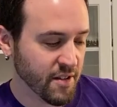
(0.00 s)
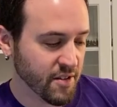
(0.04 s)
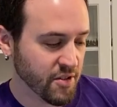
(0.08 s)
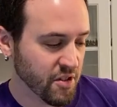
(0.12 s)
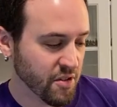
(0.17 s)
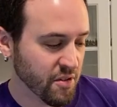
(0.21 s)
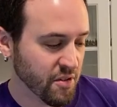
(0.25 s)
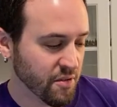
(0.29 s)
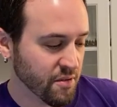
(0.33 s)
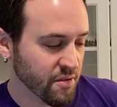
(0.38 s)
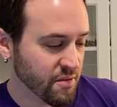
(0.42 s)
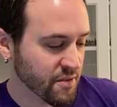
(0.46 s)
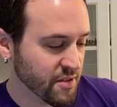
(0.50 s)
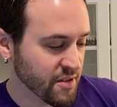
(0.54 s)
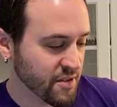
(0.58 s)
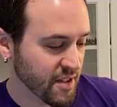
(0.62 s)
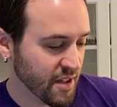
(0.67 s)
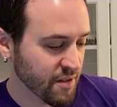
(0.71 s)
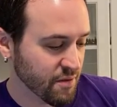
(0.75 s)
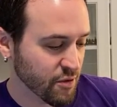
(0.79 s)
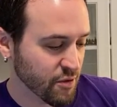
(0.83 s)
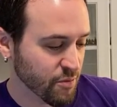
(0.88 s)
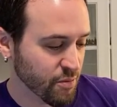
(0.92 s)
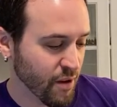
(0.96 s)
So
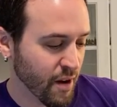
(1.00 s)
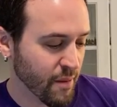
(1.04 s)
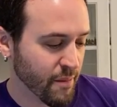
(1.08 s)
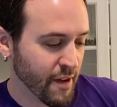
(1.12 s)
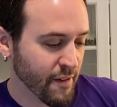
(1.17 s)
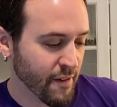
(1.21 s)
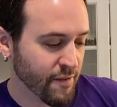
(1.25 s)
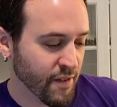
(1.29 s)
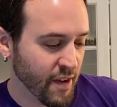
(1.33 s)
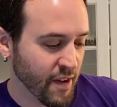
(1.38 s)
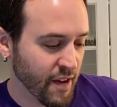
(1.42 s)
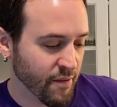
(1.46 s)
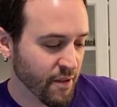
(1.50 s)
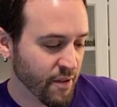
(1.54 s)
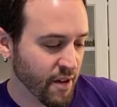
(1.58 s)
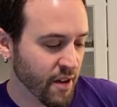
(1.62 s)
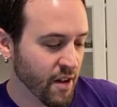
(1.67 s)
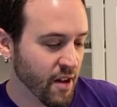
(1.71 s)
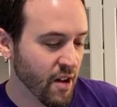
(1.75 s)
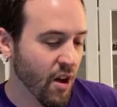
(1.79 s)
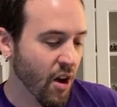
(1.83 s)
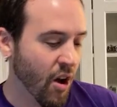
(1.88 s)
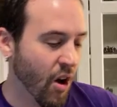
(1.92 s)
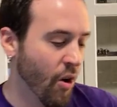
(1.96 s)
Cedrin's probably my favorite.
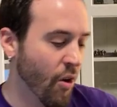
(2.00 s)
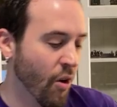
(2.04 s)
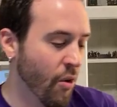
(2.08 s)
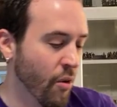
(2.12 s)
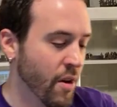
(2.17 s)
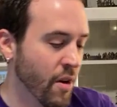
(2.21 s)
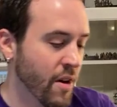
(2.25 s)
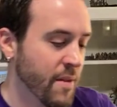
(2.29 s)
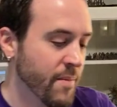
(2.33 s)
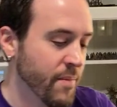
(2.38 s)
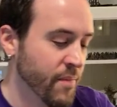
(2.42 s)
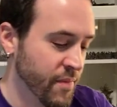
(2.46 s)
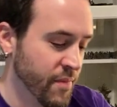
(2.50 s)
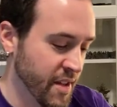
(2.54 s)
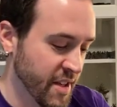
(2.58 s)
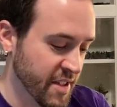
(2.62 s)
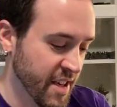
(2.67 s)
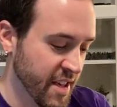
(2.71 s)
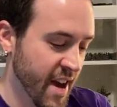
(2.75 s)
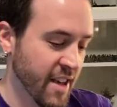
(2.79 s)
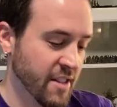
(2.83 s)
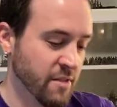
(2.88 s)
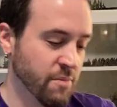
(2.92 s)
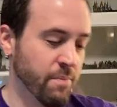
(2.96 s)
Oh, this
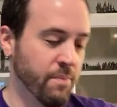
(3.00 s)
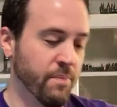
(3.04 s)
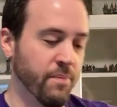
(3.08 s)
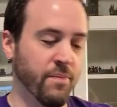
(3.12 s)
guy's